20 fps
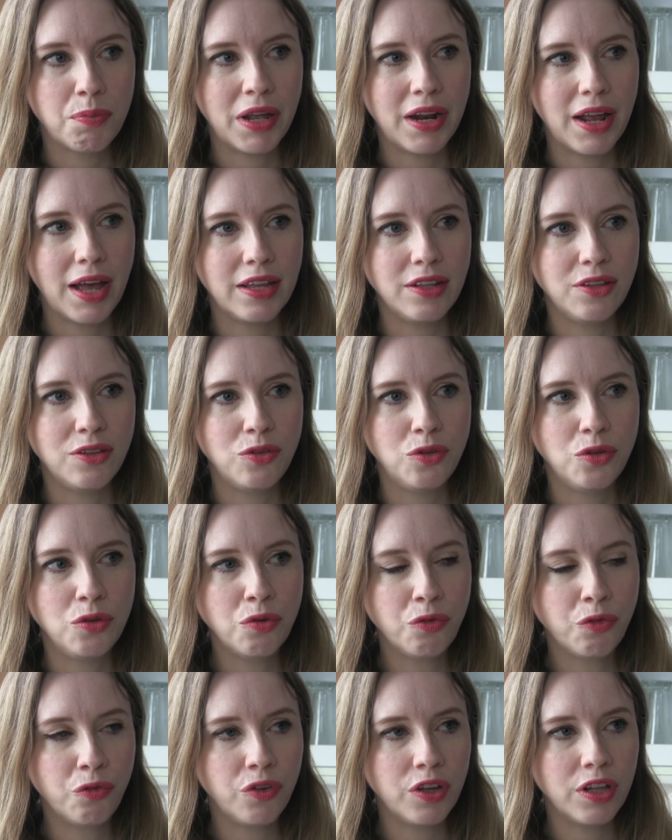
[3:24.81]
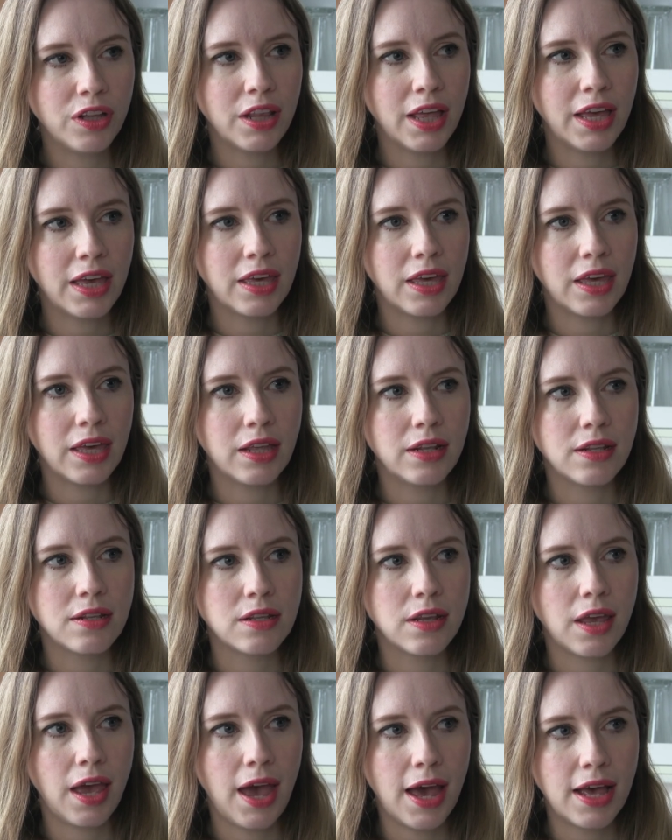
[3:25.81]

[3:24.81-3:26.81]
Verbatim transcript: but I do feel like it